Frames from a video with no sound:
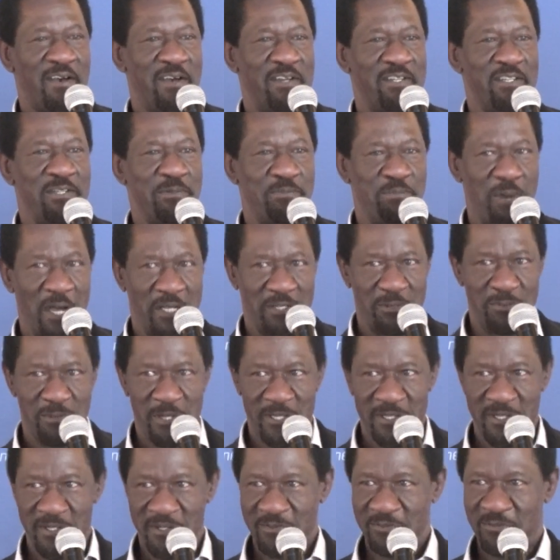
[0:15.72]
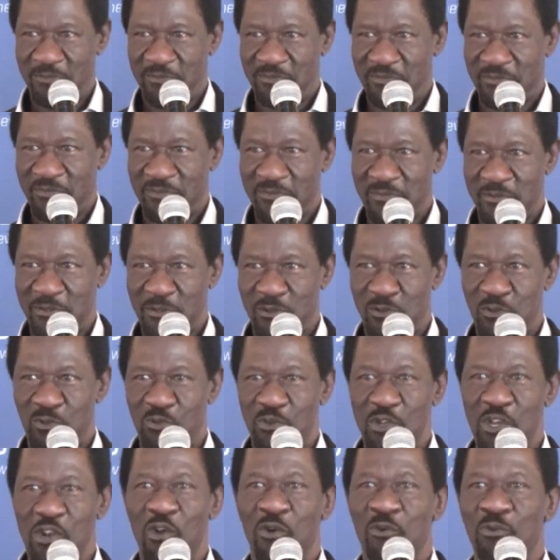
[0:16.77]
department. So
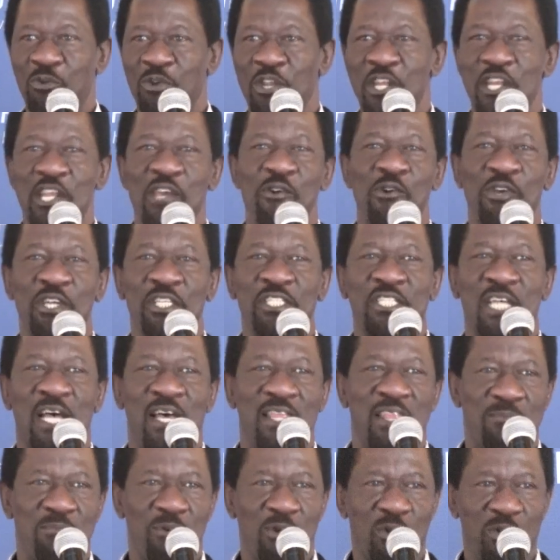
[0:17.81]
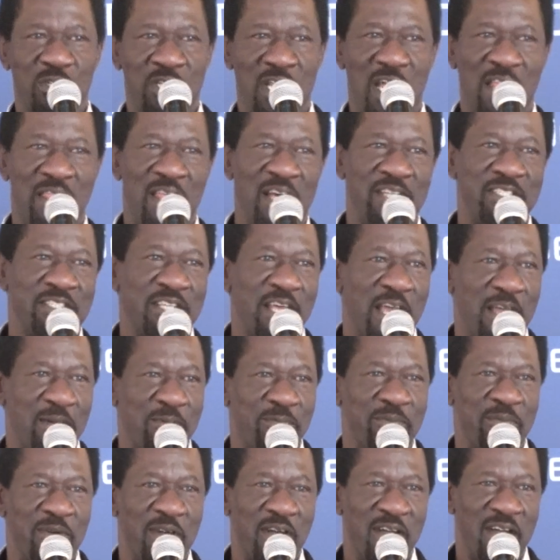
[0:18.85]
we knew each other because at that time,
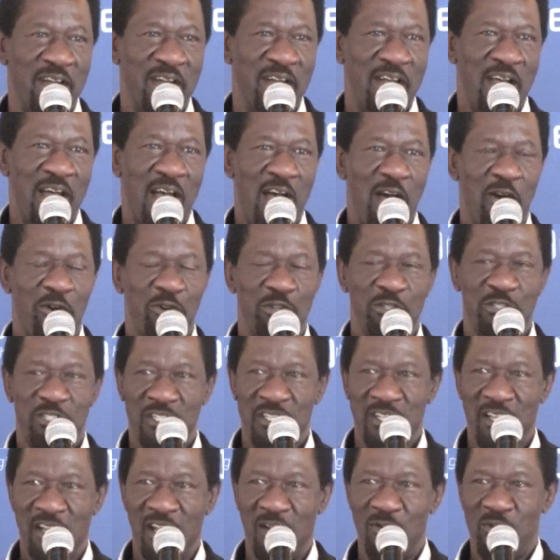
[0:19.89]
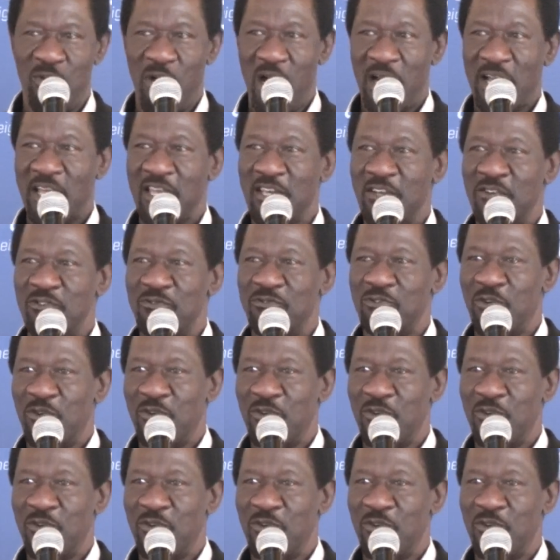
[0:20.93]
I was still working